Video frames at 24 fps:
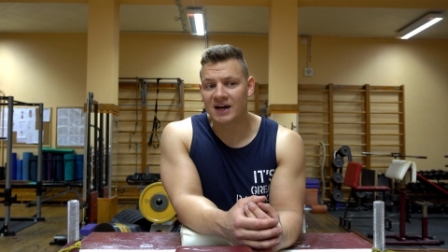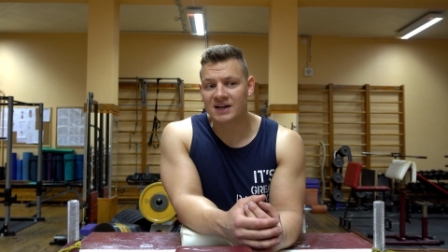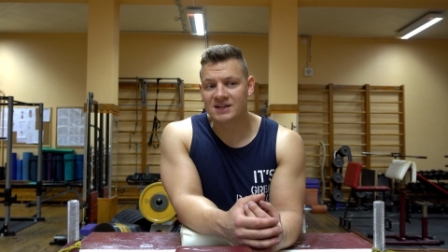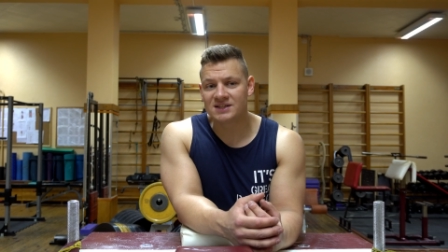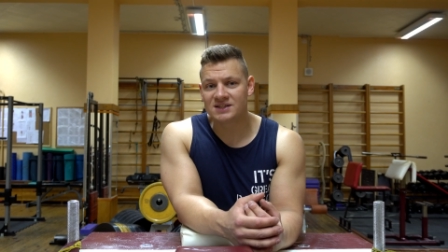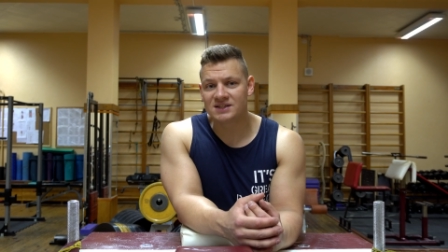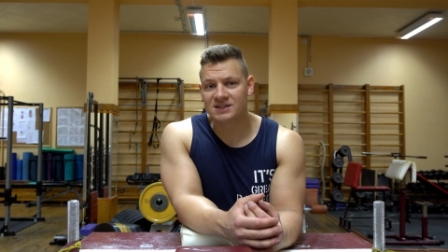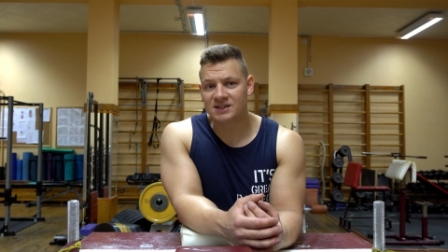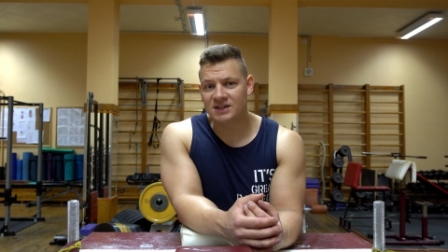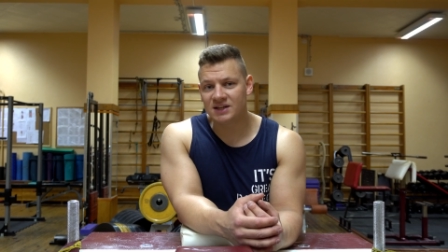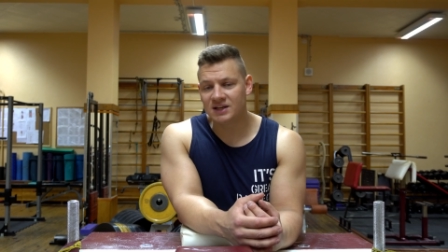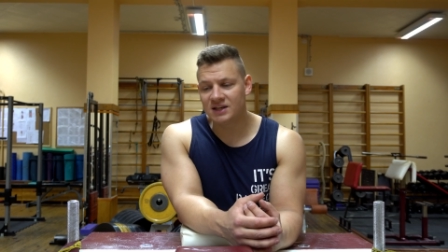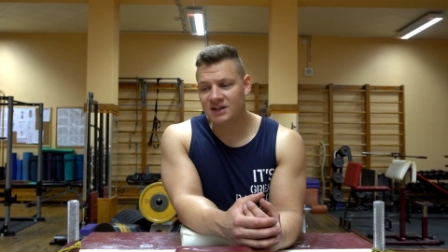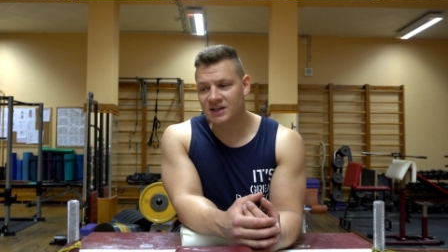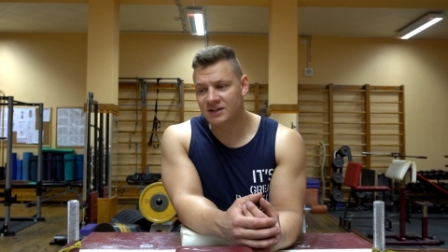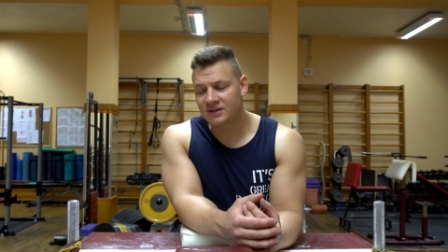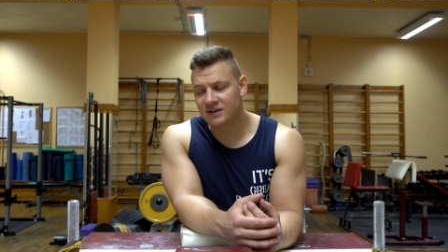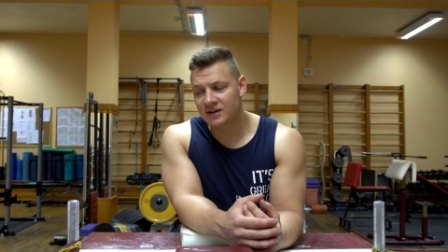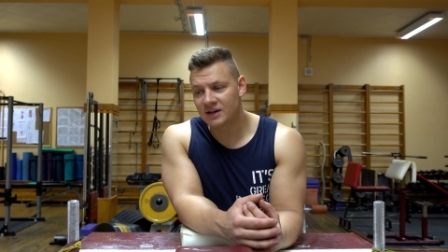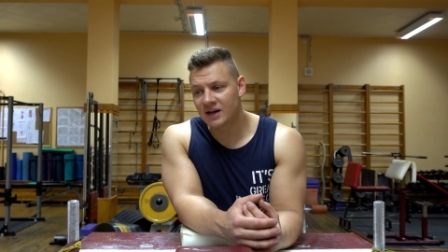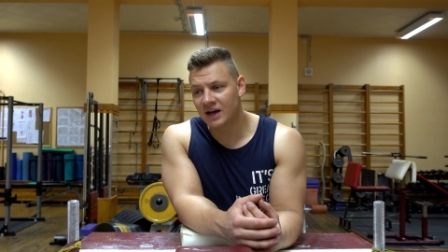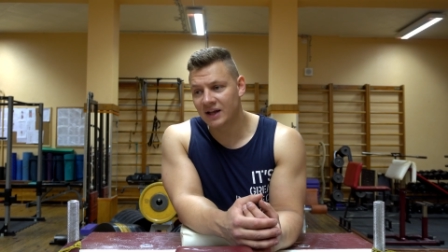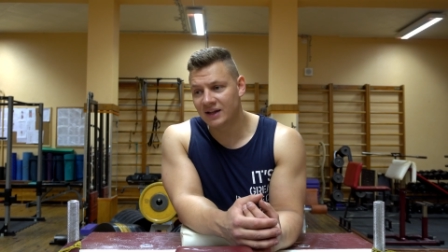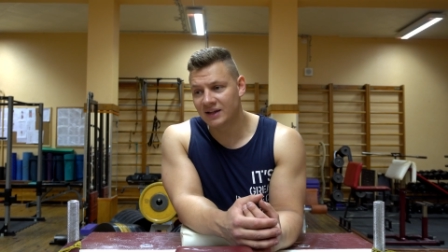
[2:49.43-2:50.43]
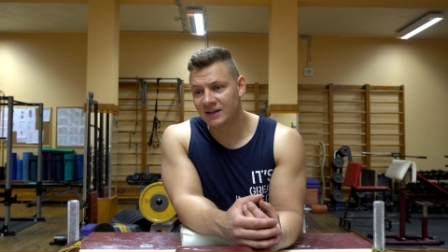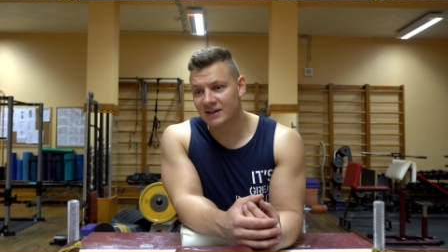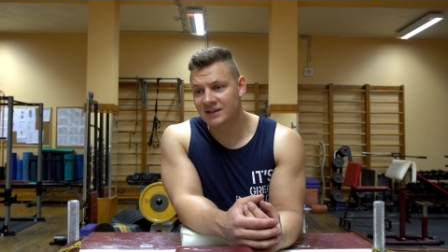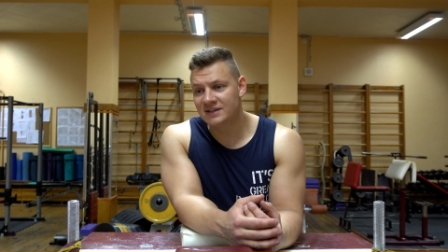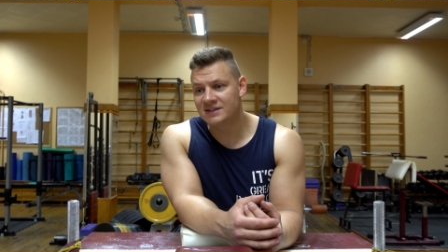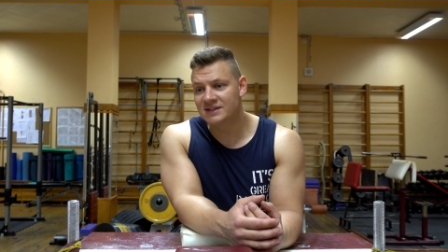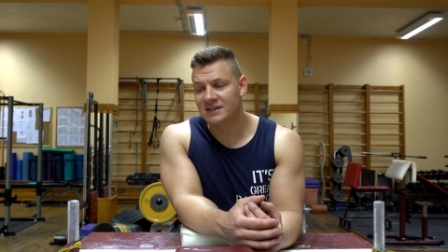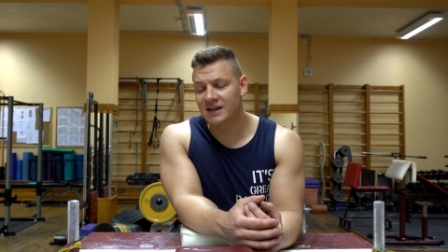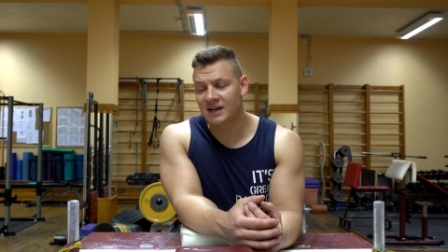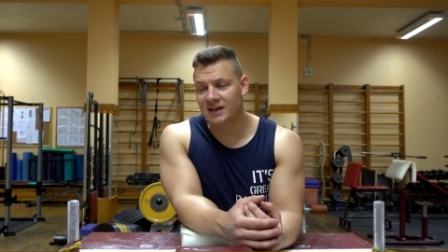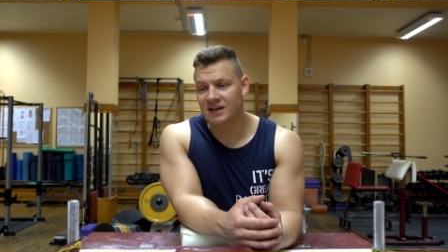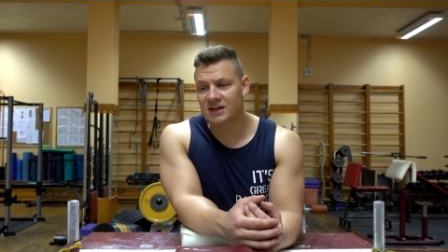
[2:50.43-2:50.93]
I see
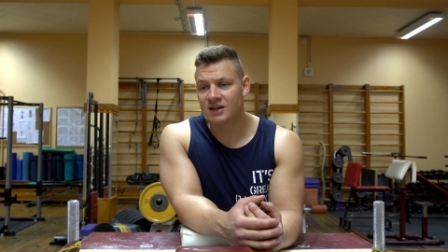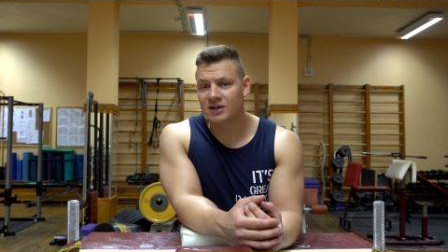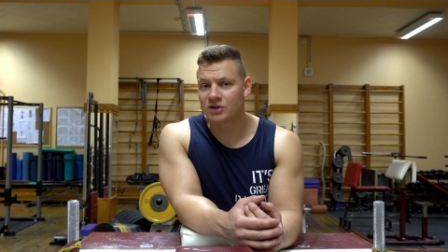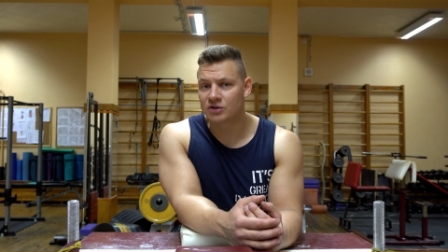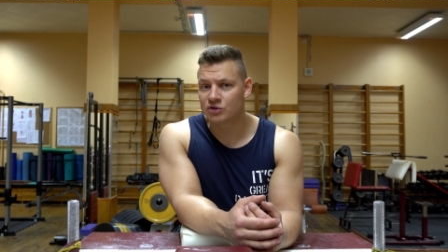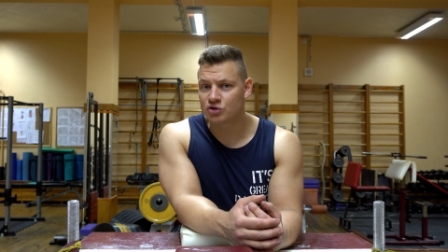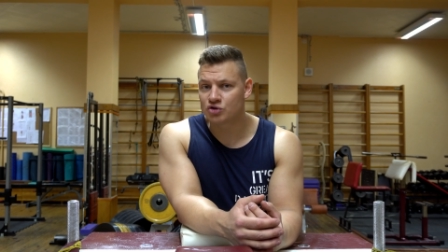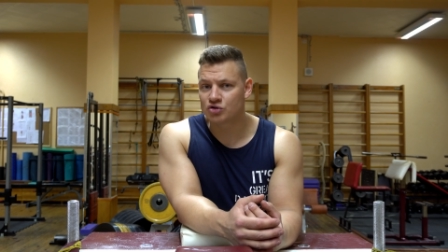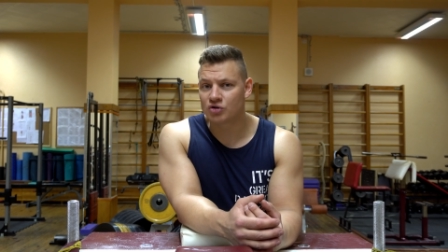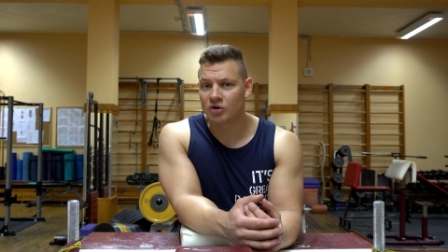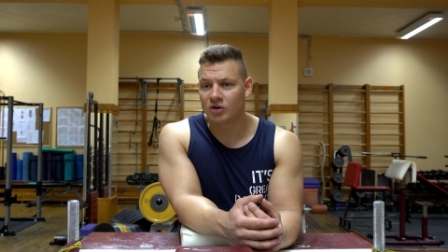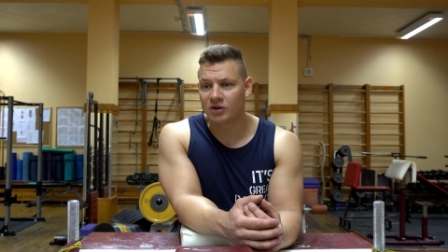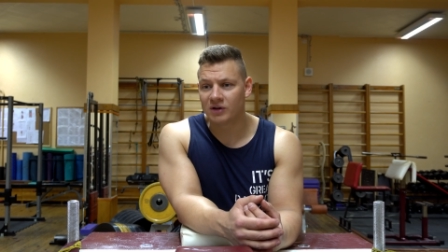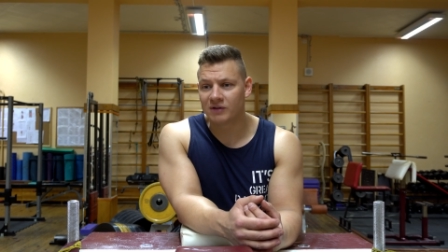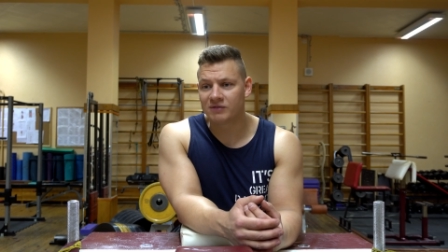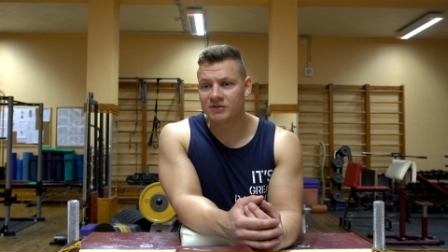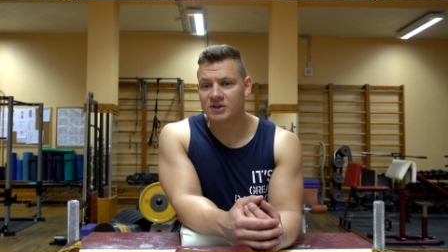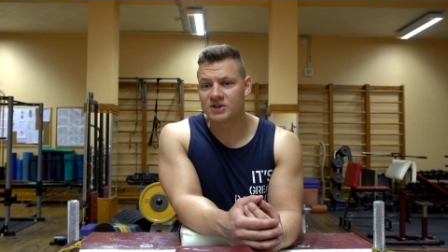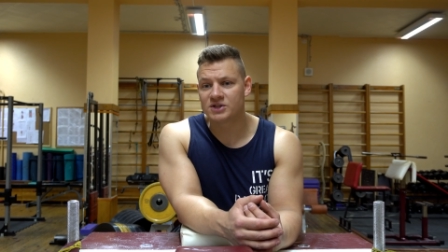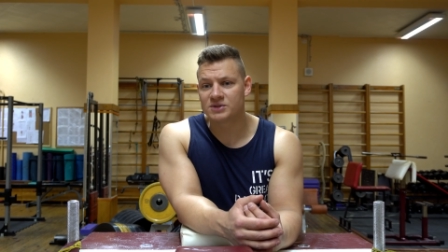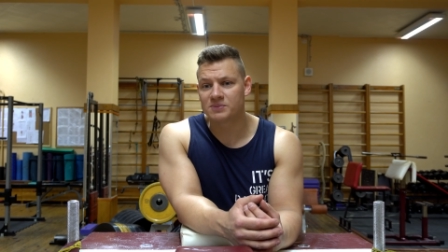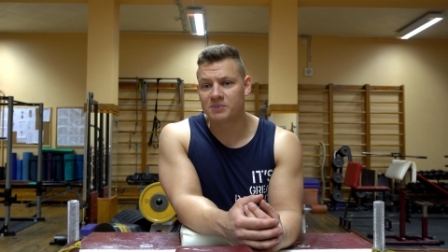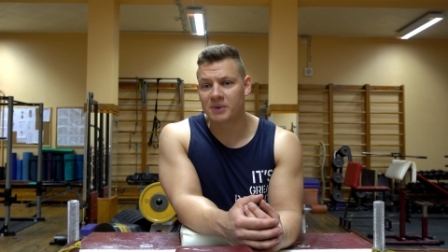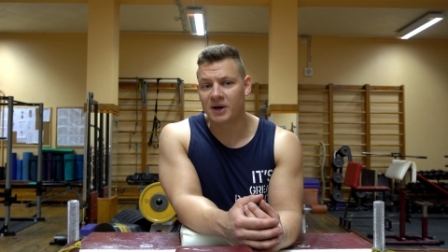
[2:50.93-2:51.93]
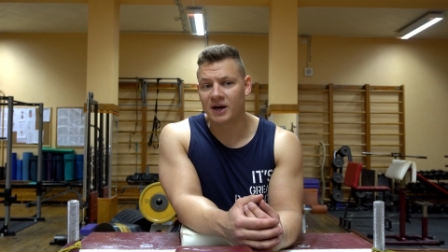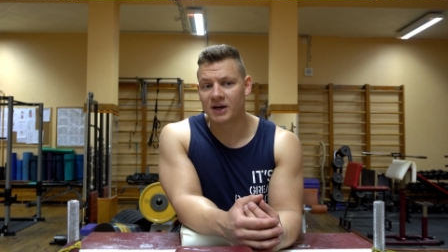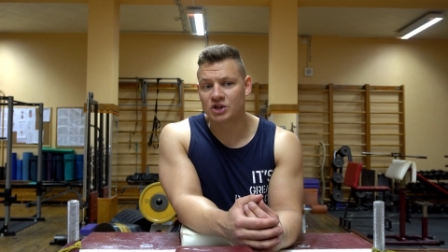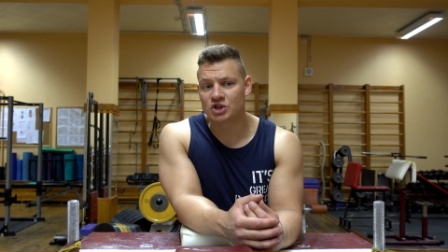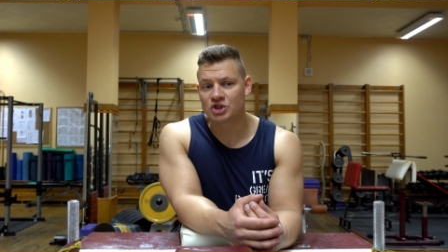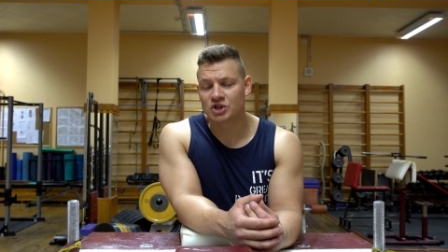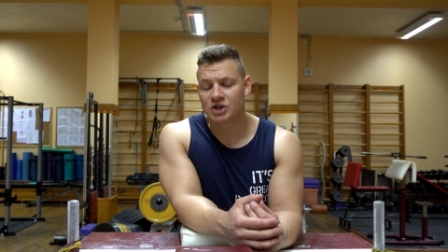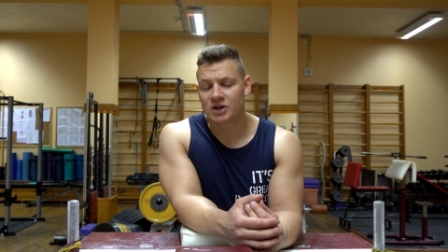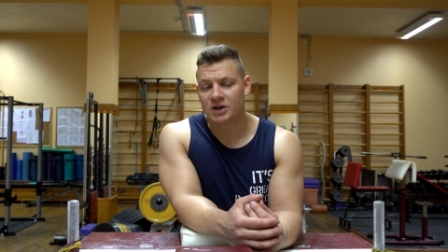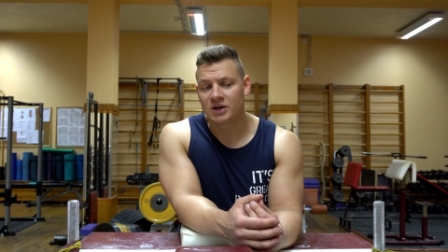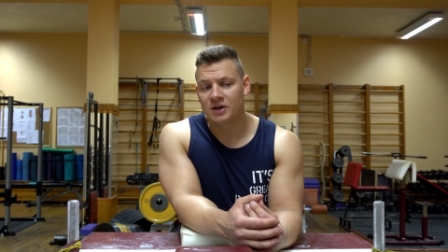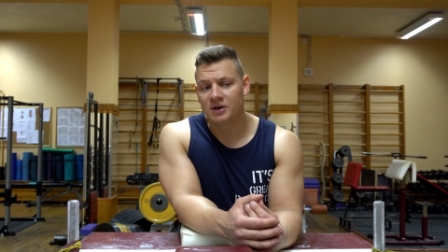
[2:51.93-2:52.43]
Kydirgaly taking control of this
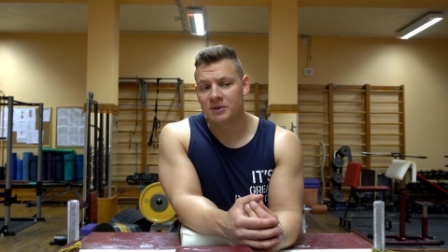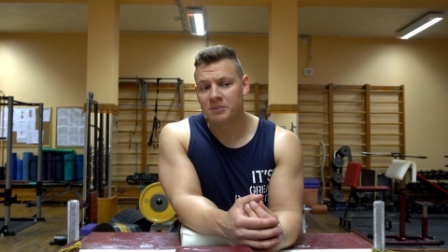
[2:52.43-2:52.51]
match